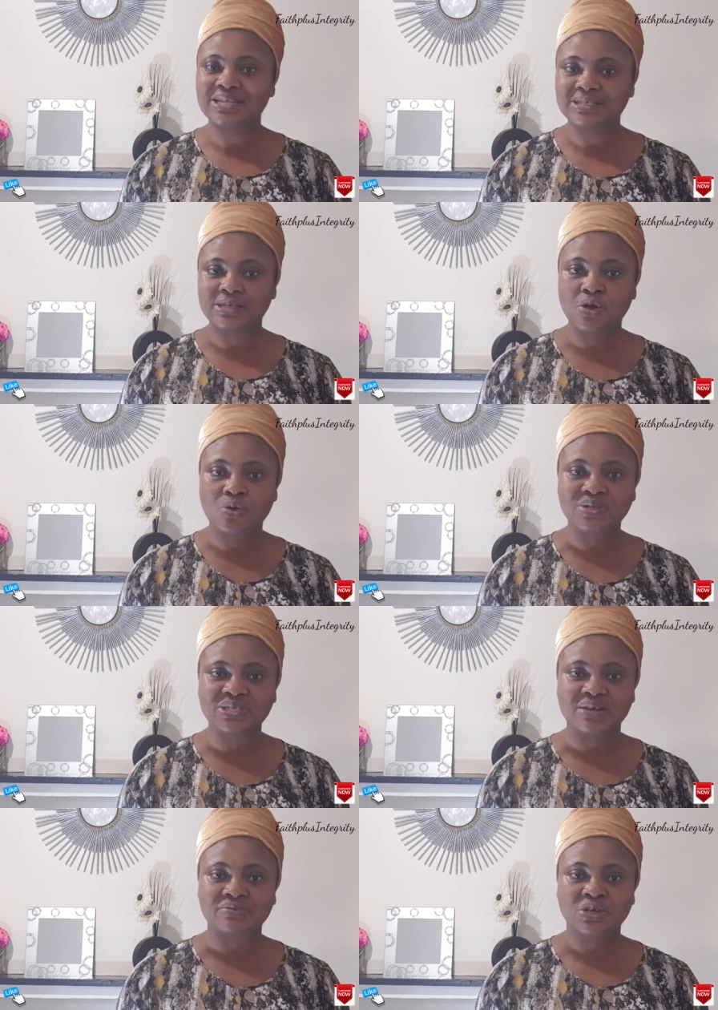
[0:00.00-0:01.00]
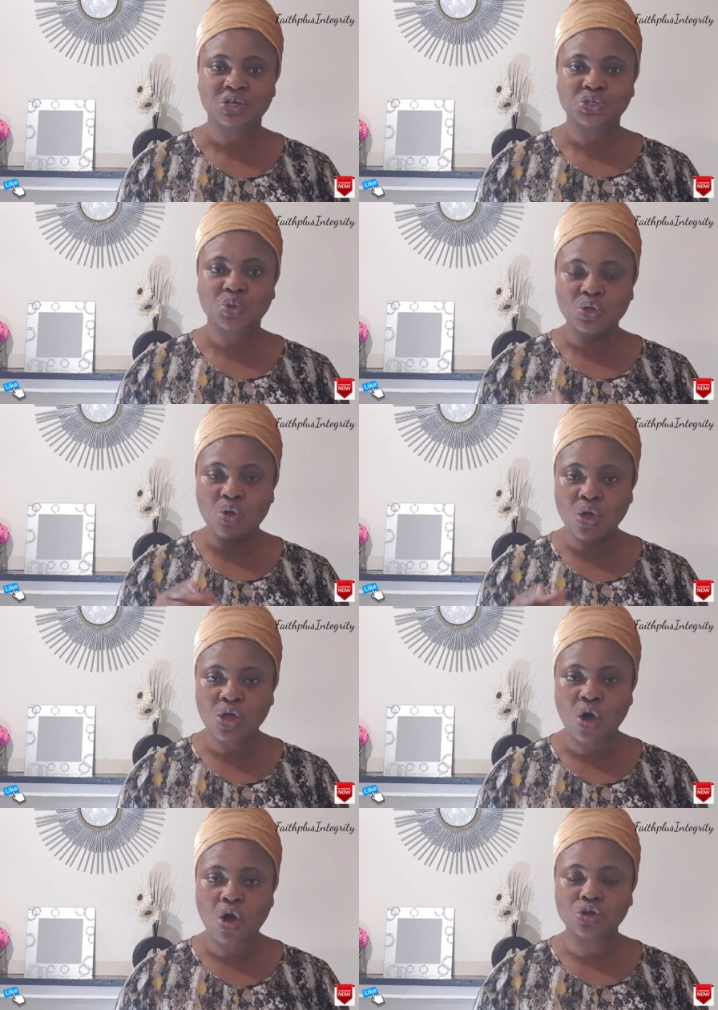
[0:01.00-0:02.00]
That is the God we serve. So
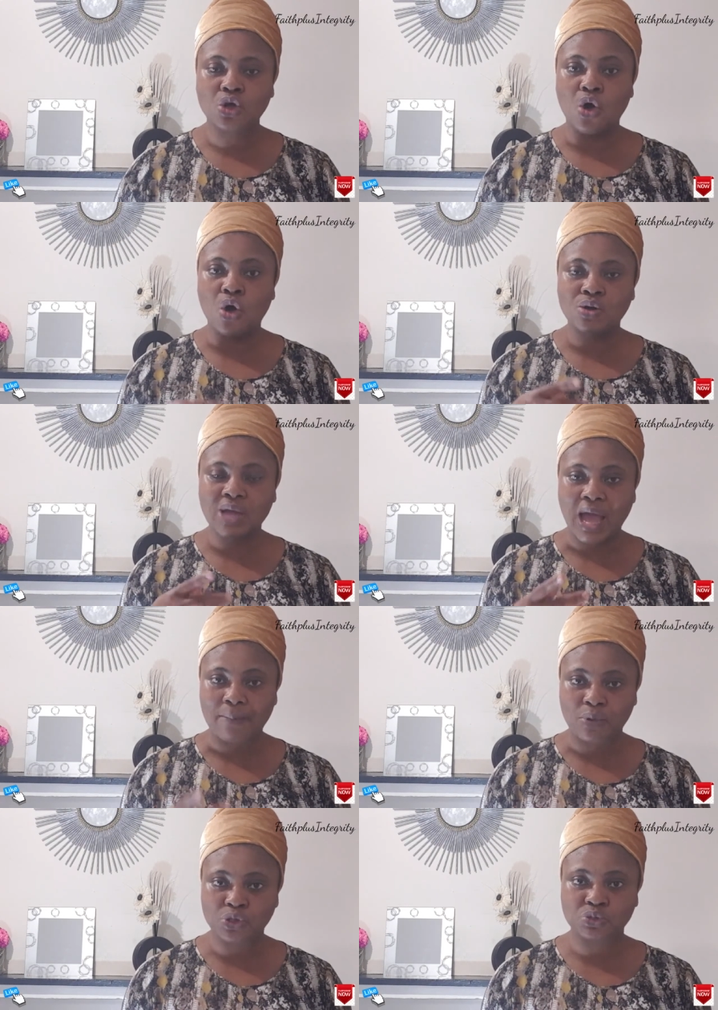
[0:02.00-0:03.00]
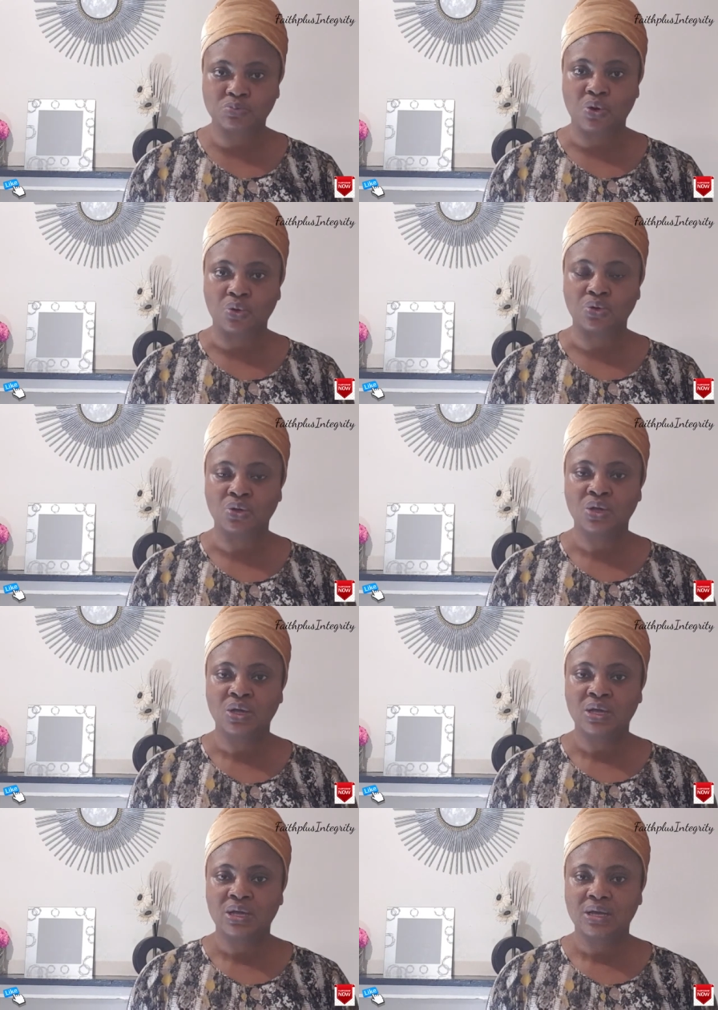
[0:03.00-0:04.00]
God called Apostle Paul,
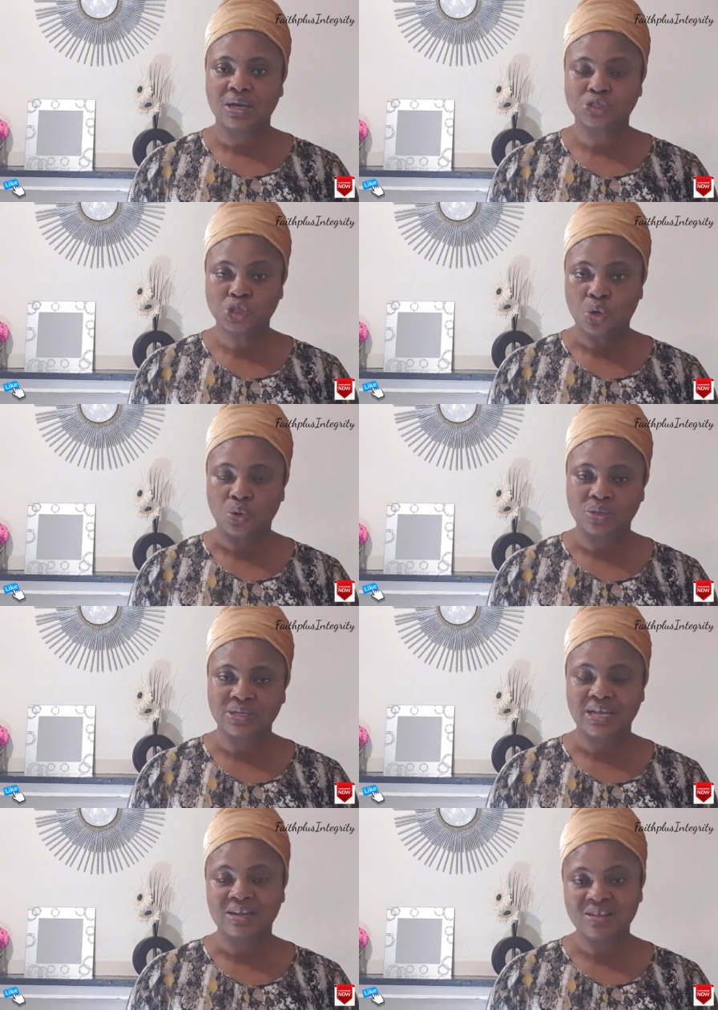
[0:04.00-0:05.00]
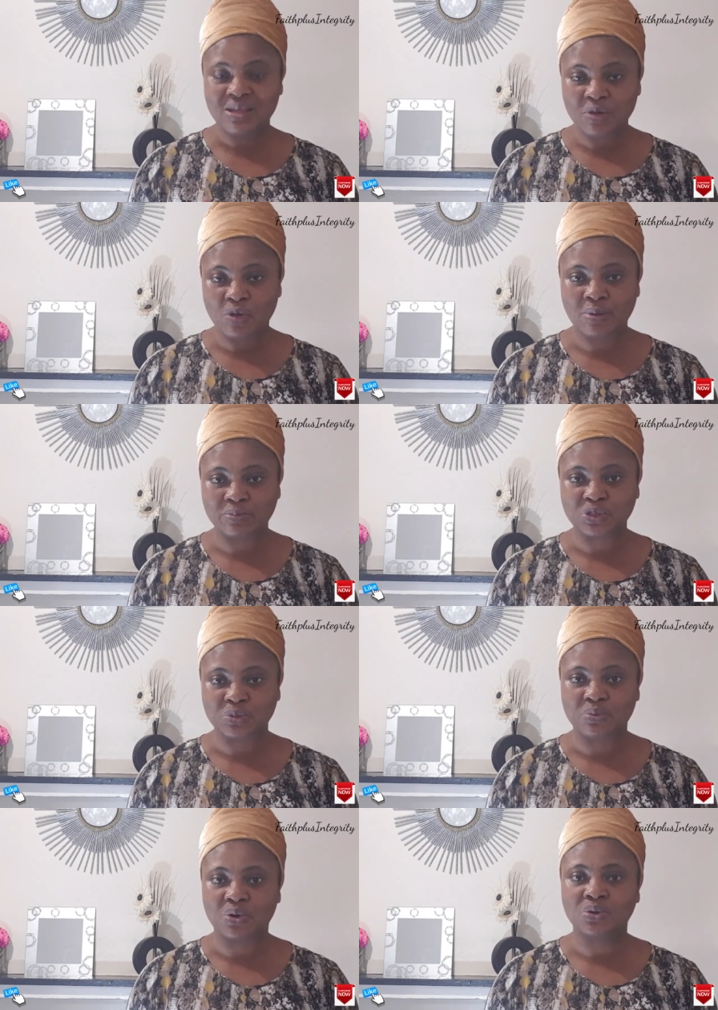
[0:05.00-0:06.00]
Saul, and he later became
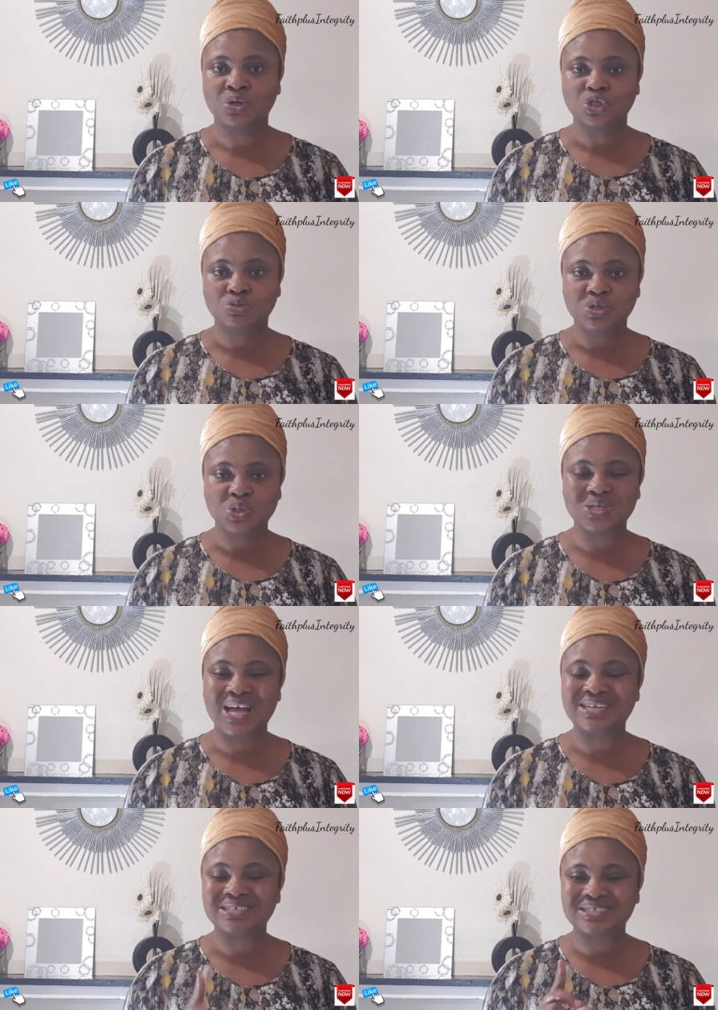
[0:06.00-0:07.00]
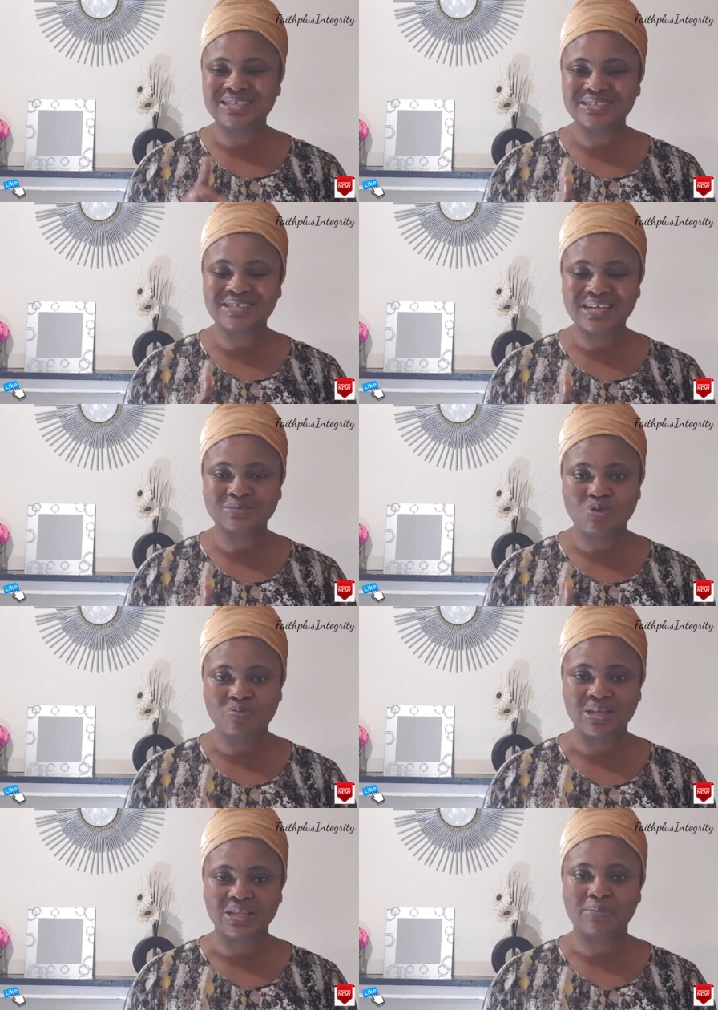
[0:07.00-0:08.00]
Apostle Paul, to be used. And since that
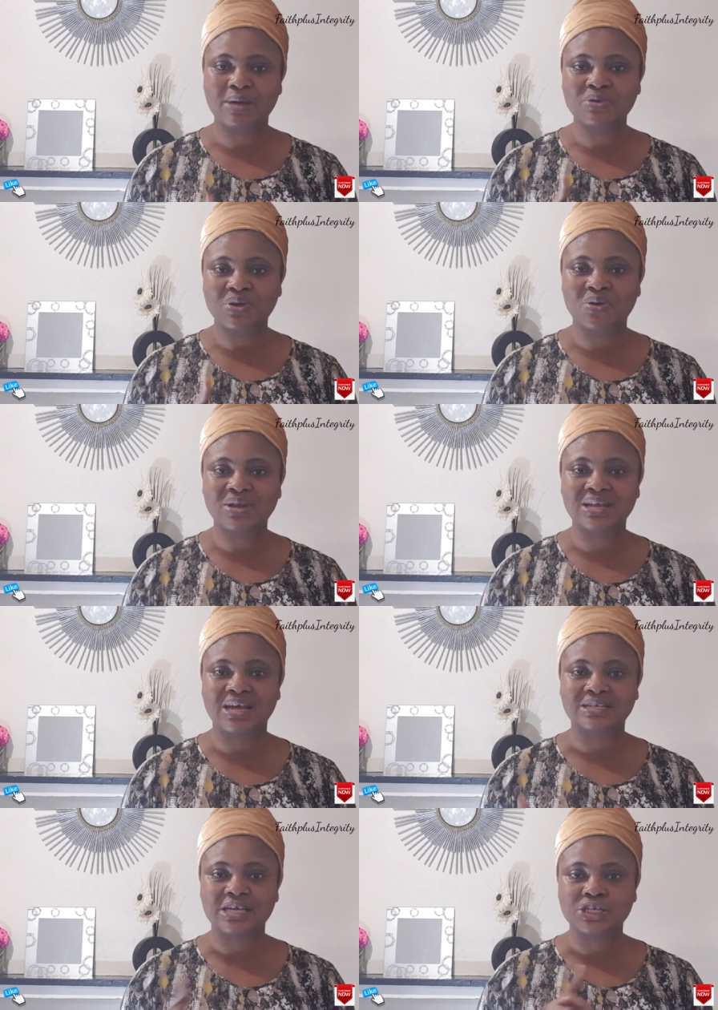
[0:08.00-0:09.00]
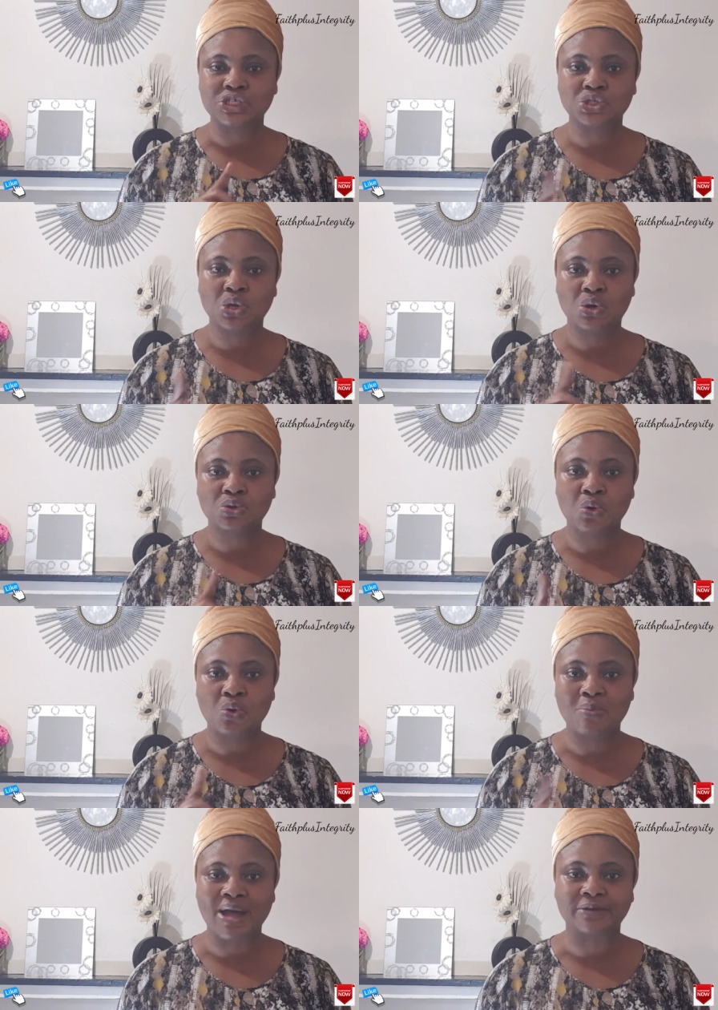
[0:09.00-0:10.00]
moment, the Bible recorded that he saw no
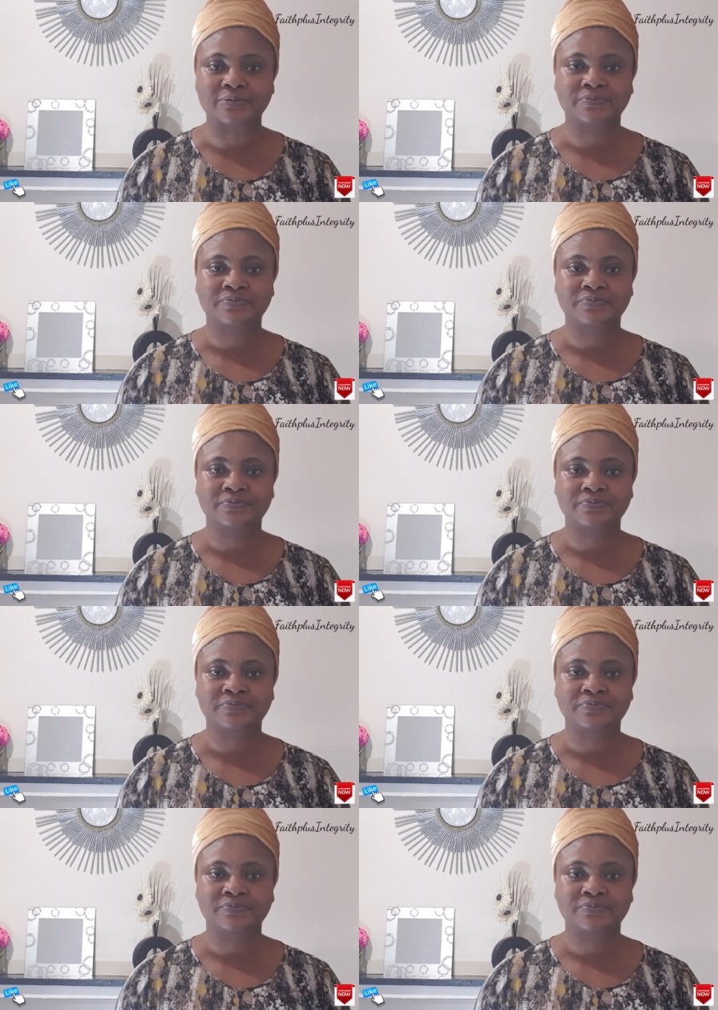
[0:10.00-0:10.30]
man.